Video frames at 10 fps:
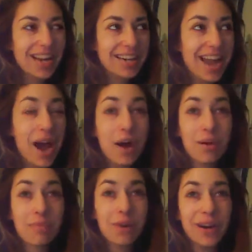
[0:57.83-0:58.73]
Now
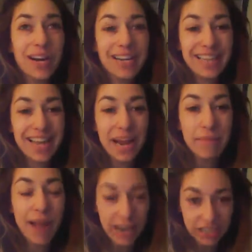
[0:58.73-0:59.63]
I'm worried that
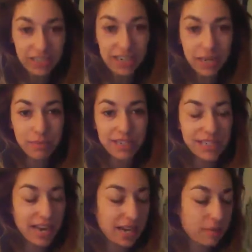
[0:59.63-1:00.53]
I'm actually going to be
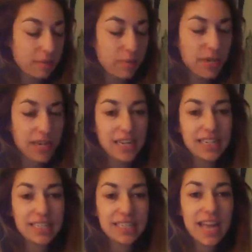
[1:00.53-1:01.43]
dead
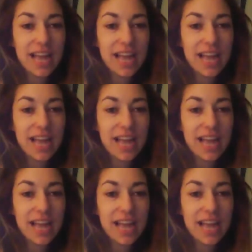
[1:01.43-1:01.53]
because